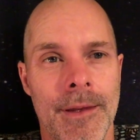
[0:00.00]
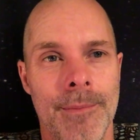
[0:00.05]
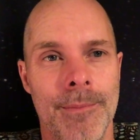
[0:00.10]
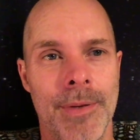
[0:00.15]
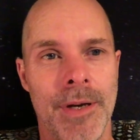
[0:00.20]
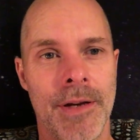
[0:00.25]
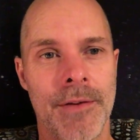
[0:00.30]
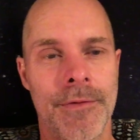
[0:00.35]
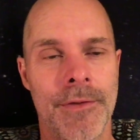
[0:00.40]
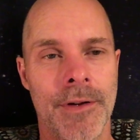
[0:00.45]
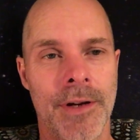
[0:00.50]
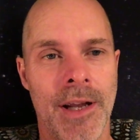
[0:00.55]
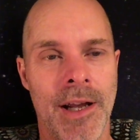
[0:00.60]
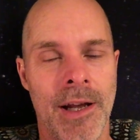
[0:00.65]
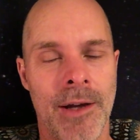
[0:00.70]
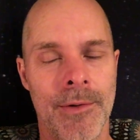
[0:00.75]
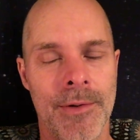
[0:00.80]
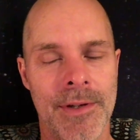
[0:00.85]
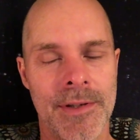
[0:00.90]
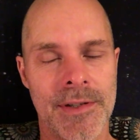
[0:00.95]
But for
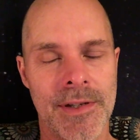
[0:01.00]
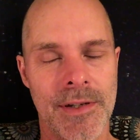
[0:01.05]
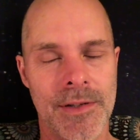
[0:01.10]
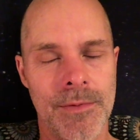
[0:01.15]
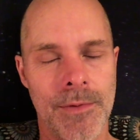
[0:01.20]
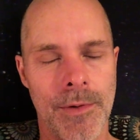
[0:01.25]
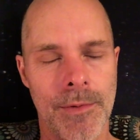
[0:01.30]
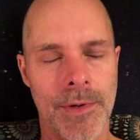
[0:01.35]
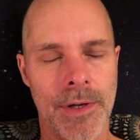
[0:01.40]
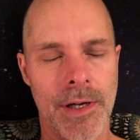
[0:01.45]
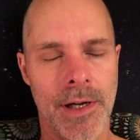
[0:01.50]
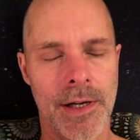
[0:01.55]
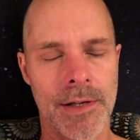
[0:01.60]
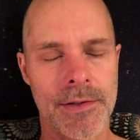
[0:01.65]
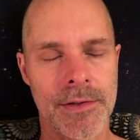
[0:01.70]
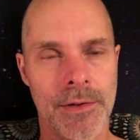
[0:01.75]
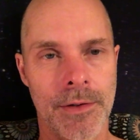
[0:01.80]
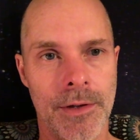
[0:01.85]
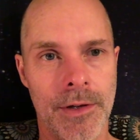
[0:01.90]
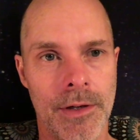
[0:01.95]
now, this is what we got,
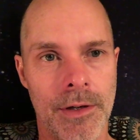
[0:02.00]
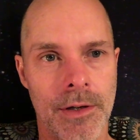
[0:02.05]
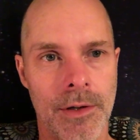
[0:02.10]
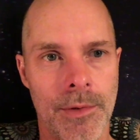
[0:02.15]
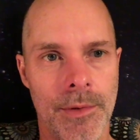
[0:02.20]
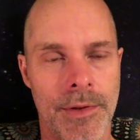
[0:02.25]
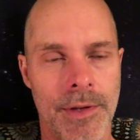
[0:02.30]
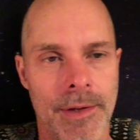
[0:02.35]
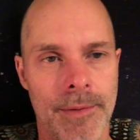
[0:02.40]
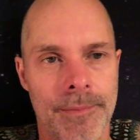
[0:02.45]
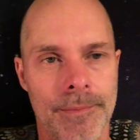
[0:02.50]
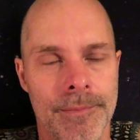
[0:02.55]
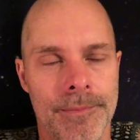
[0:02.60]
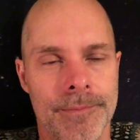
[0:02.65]
so I'm going to go with it.